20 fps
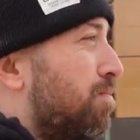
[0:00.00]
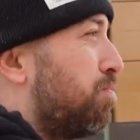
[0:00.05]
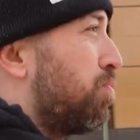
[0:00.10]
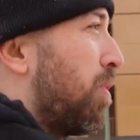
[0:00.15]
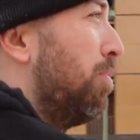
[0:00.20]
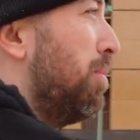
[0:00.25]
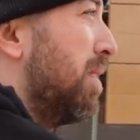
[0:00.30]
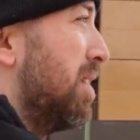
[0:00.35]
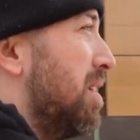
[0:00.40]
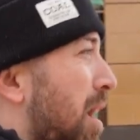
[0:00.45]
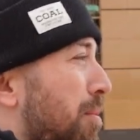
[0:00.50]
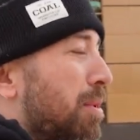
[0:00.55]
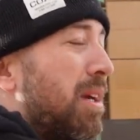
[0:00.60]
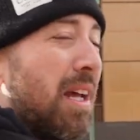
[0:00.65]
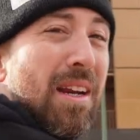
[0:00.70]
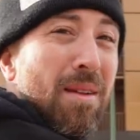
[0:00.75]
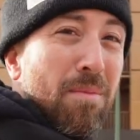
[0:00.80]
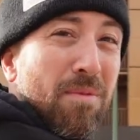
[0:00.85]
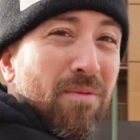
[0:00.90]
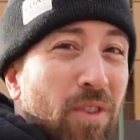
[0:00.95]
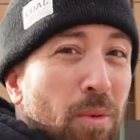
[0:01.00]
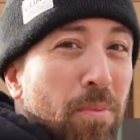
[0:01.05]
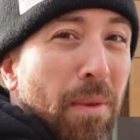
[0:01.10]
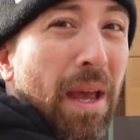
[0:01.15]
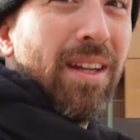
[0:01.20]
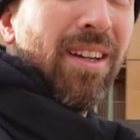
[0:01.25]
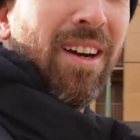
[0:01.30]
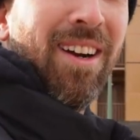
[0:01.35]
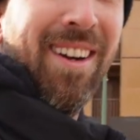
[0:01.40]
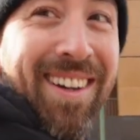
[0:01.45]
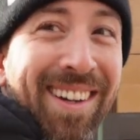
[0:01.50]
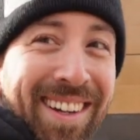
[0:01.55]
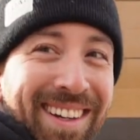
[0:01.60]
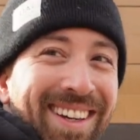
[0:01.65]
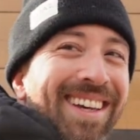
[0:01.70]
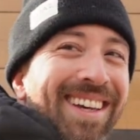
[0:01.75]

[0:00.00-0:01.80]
probably nominated for mayor.